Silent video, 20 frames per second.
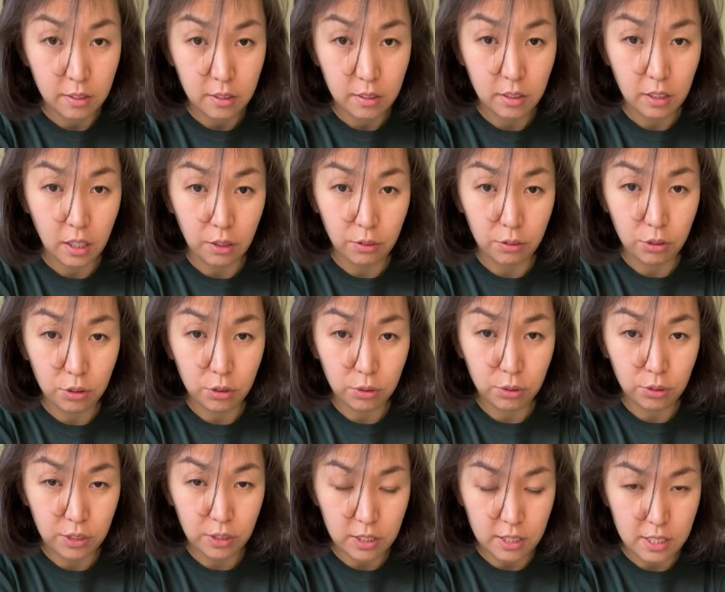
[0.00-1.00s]
How you do
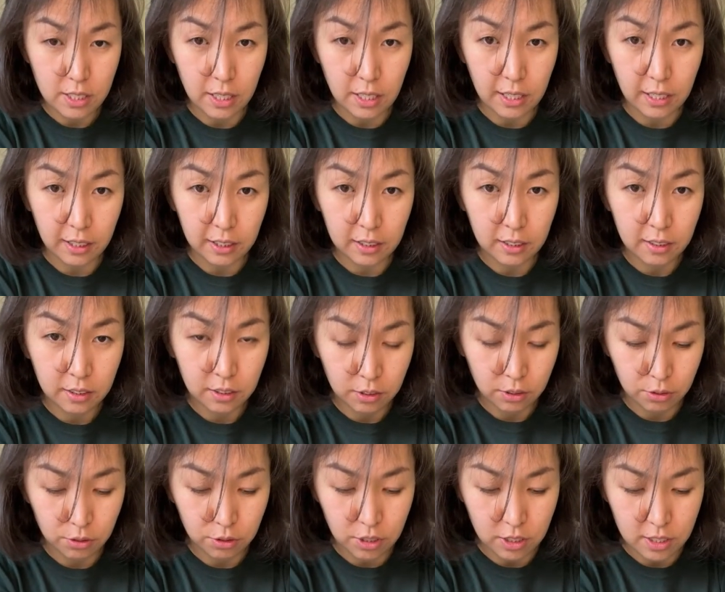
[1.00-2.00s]
is like
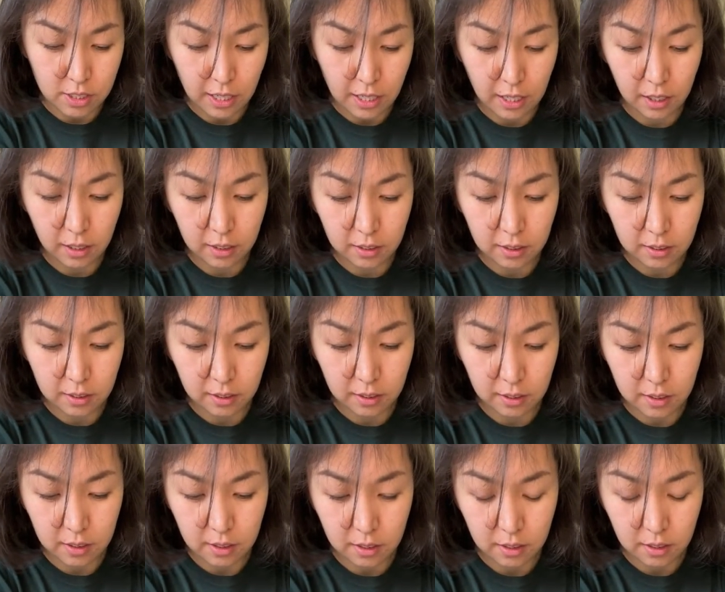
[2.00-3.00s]
you just take,
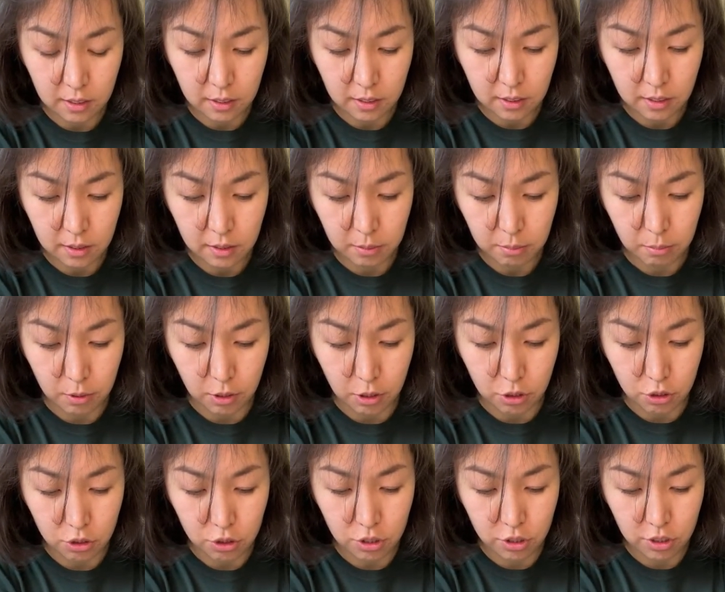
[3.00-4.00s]

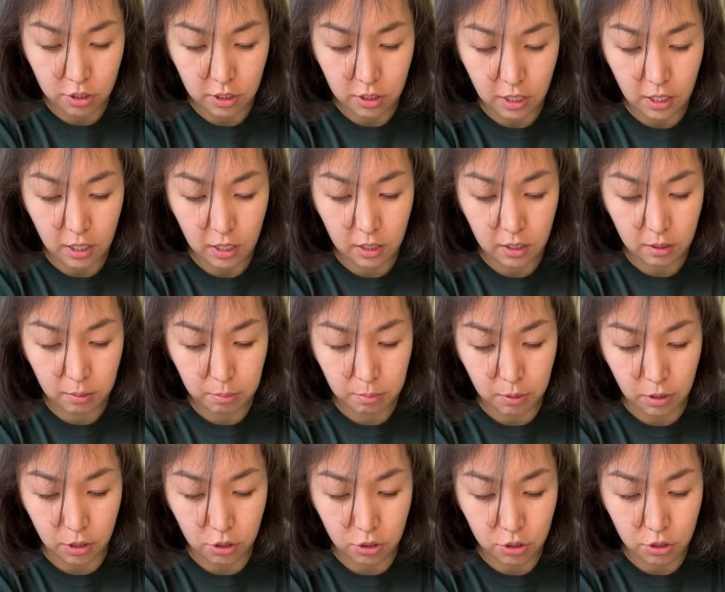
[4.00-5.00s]
pinch, take,
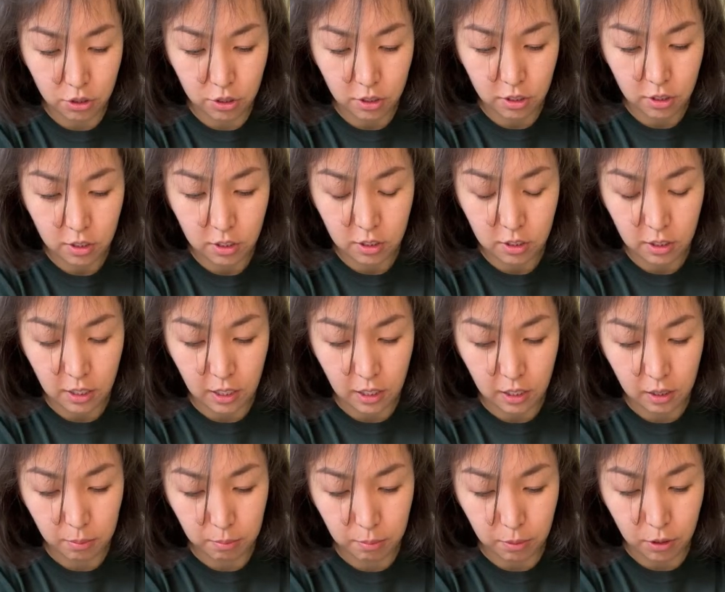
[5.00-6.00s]
pinch,
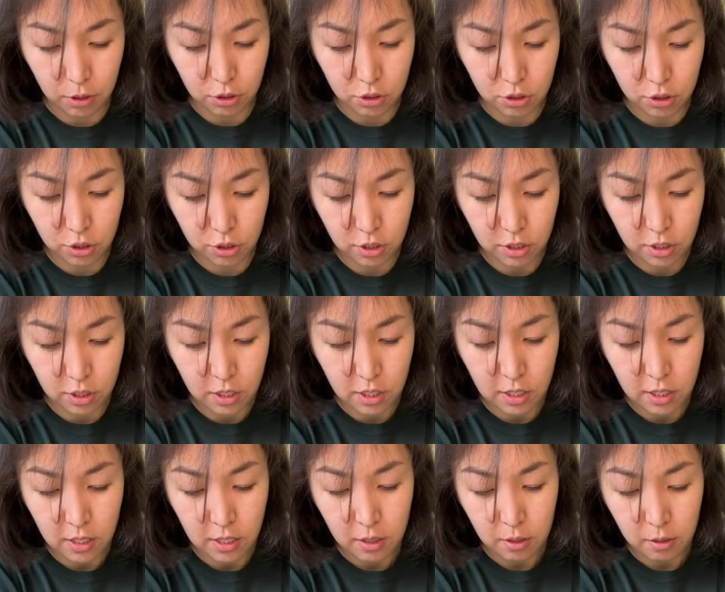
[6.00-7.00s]
take, pinch,
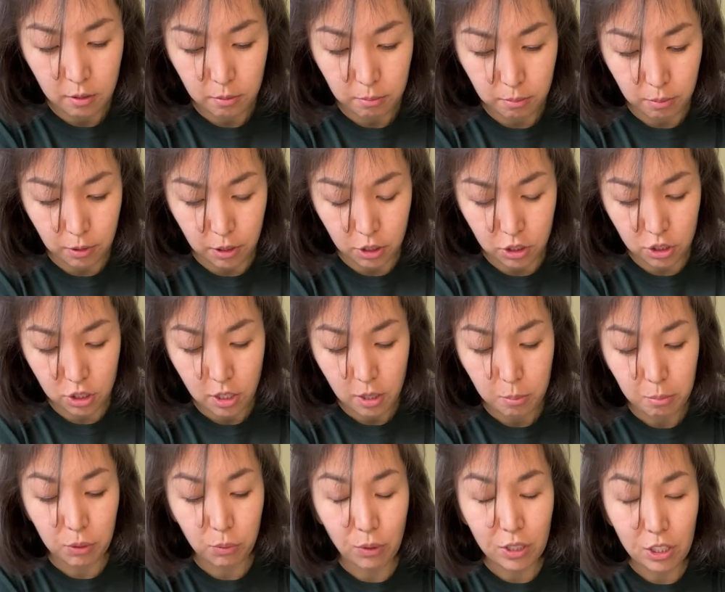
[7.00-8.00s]
pinch.
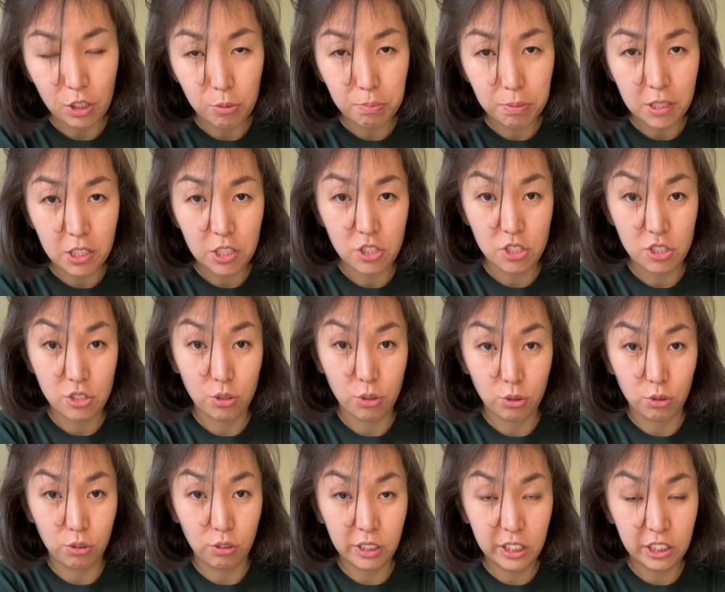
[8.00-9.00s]
But when you pinch, you
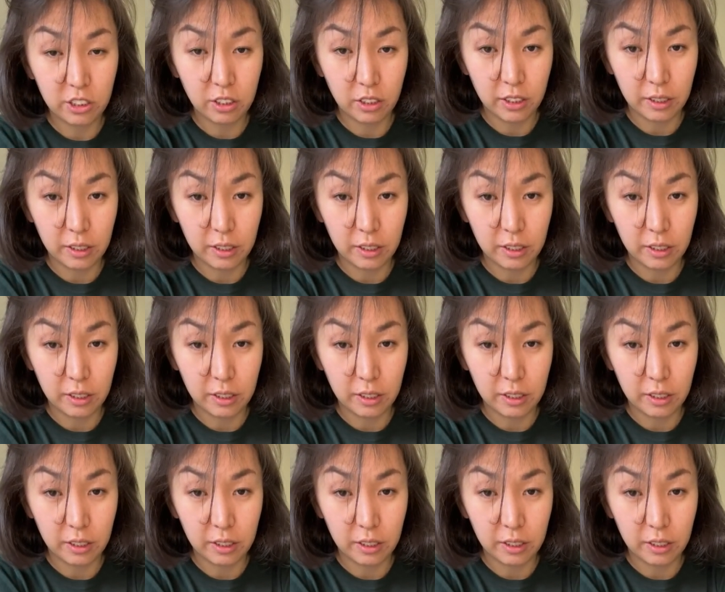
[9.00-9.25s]
literally